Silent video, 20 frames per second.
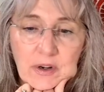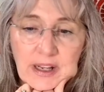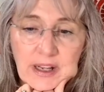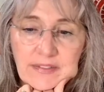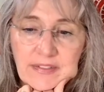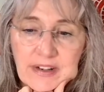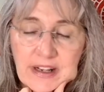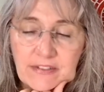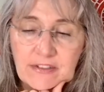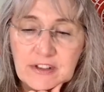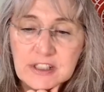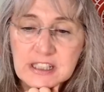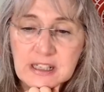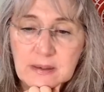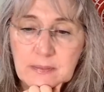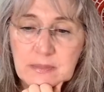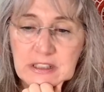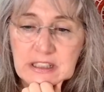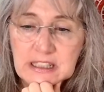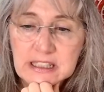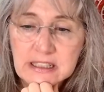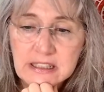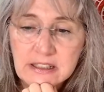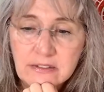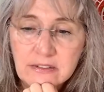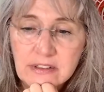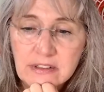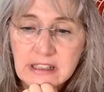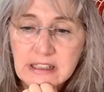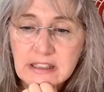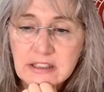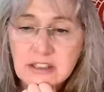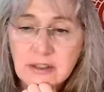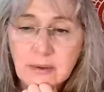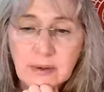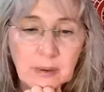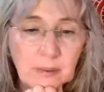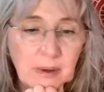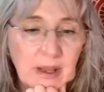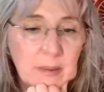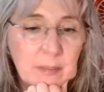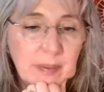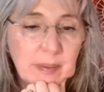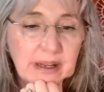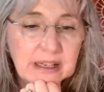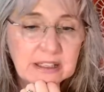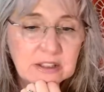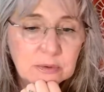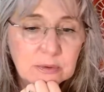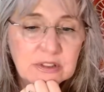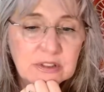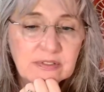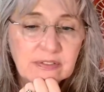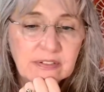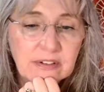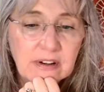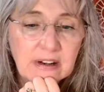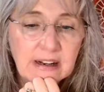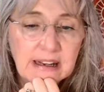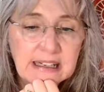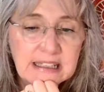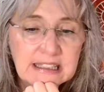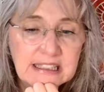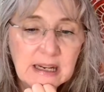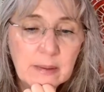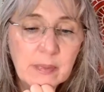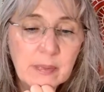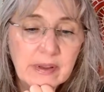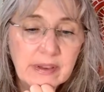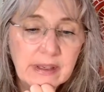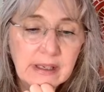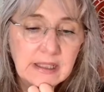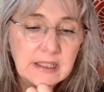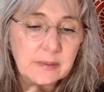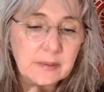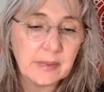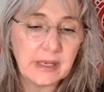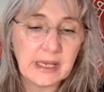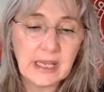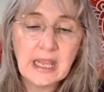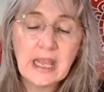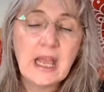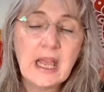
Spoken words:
I've never attempted it, don't think so anyway, but it's always felt like a separate thing to me.